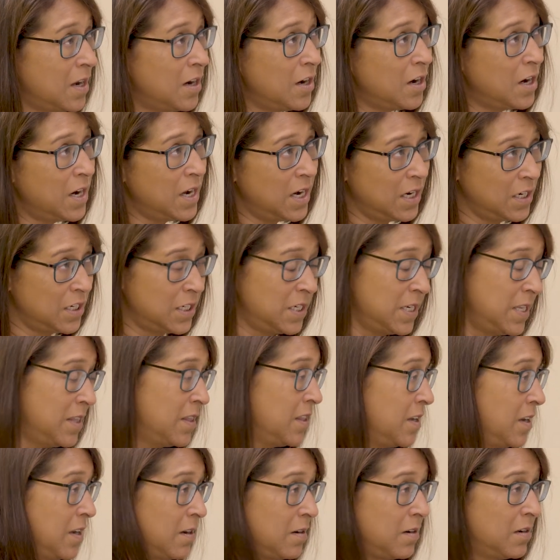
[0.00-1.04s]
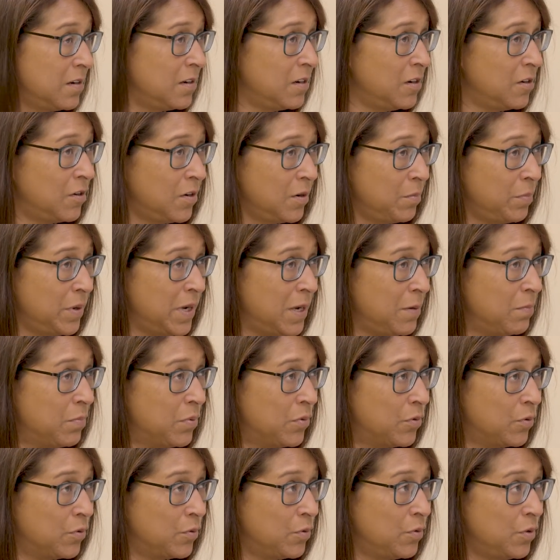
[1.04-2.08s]
And I actually think a lot of
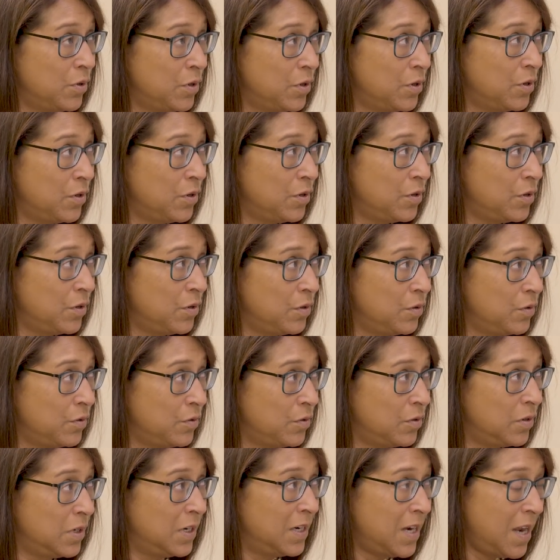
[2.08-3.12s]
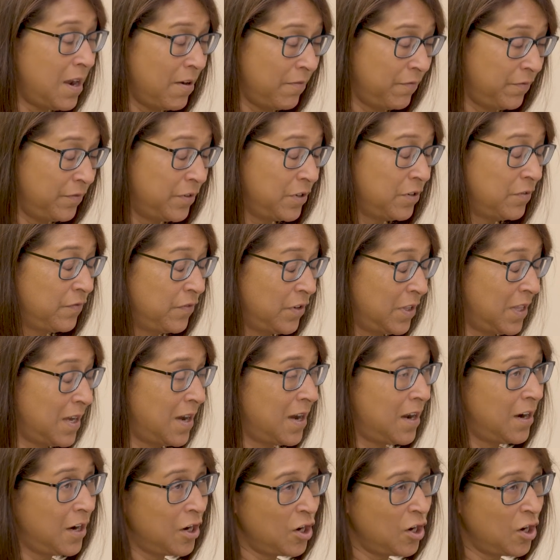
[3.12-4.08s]
people left for that.